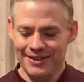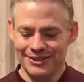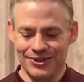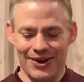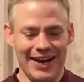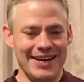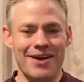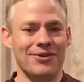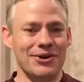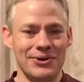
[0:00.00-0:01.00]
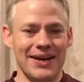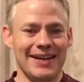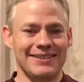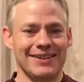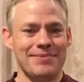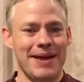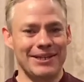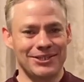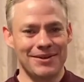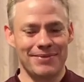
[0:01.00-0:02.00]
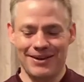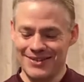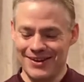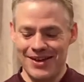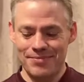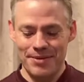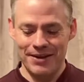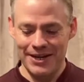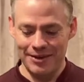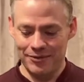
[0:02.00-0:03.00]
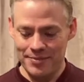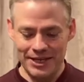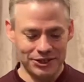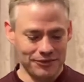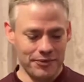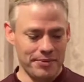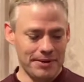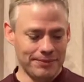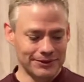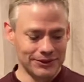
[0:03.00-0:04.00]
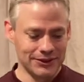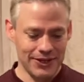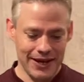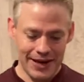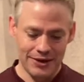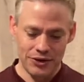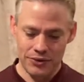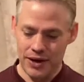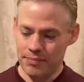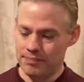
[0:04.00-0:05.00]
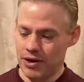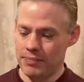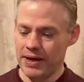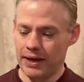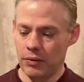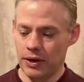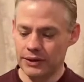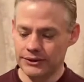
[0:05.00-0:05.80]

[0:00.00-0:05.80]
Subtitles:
So I never knew that until I measured it, but I was like, that might be good information for people just so they kind of knew how big it was.